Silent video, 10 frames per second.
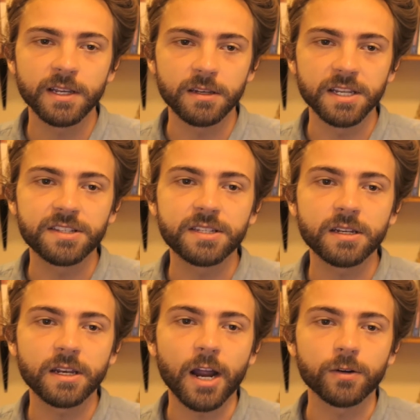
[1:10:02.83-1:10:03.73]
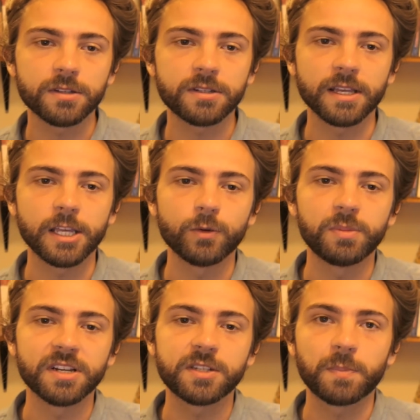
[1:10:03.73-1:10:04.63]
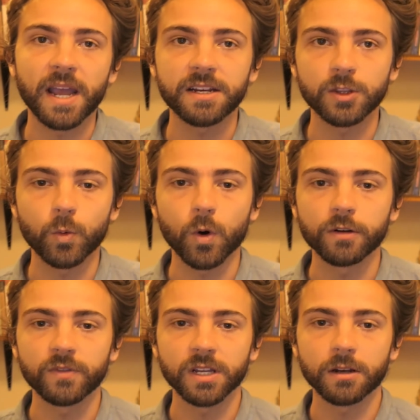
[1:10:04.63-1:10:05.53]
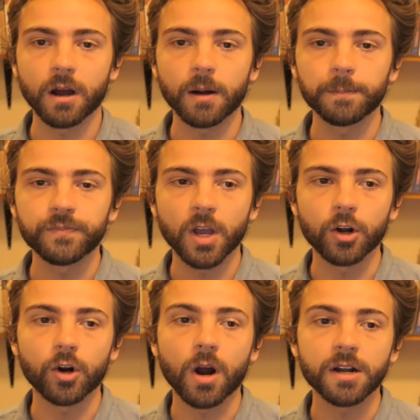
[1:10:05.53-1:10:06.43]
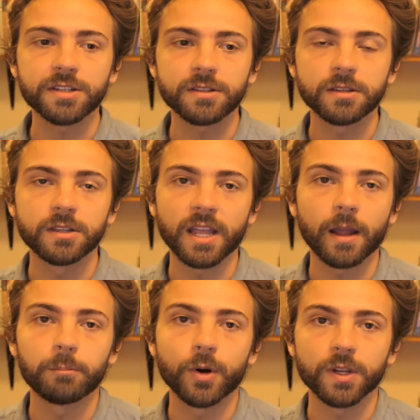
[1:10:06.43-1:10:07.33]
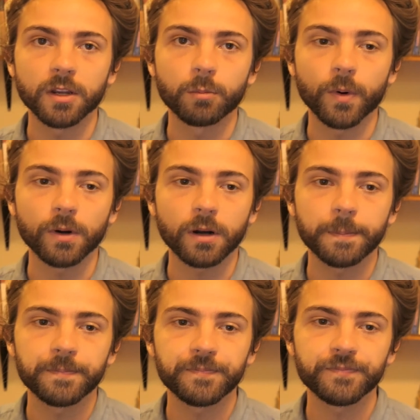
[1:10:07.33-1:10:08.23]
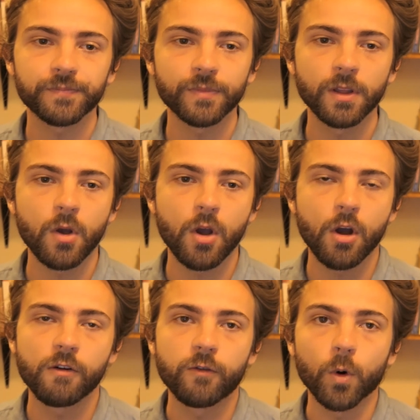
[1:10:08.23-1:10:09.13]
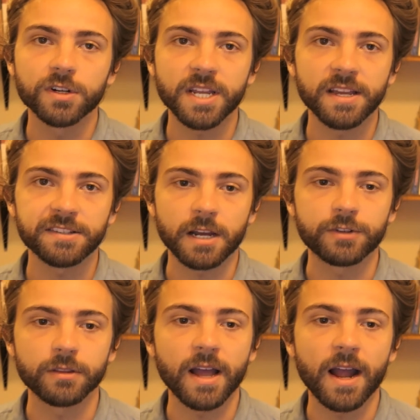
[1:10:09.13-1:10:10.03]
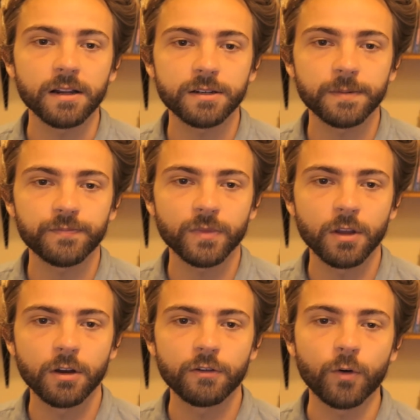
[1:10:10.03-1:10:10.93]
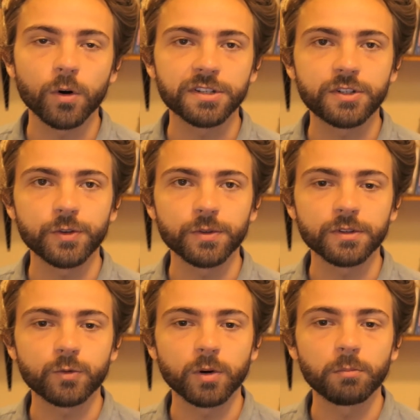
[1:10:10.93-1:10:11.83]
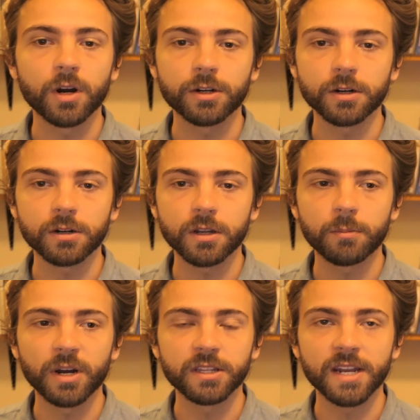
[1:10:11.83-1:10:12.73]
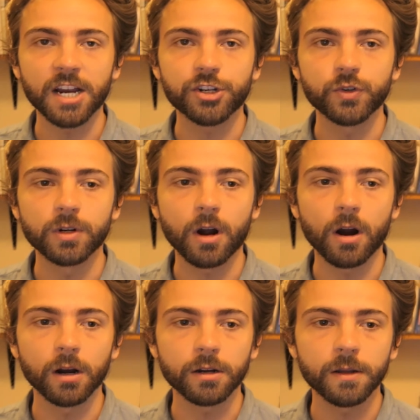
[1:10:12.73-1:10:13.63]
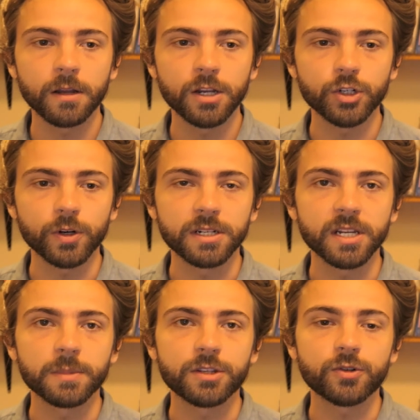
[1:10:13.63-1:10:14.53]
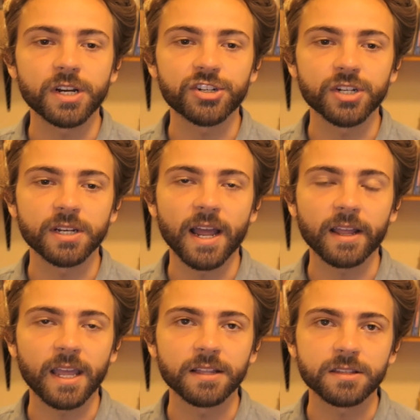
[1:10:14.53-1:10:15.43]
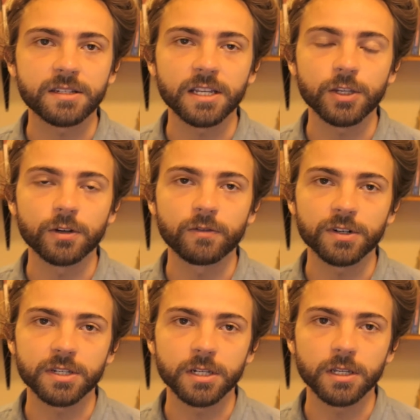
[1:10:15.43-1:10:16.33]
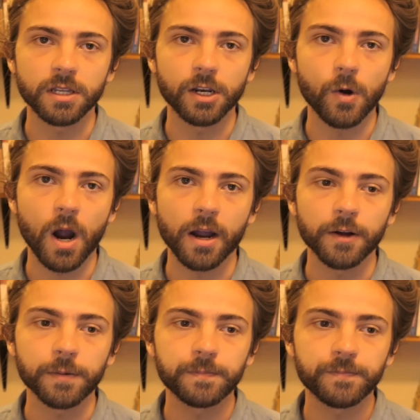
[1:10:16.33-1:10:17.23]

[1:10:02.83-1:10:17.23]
Nixon announced that he would be expanding the war in Vietnam across the Cambodian border. 4 days after that, 4 students were murdered by the National Guard during a demonstration at Kent State University in Ohio.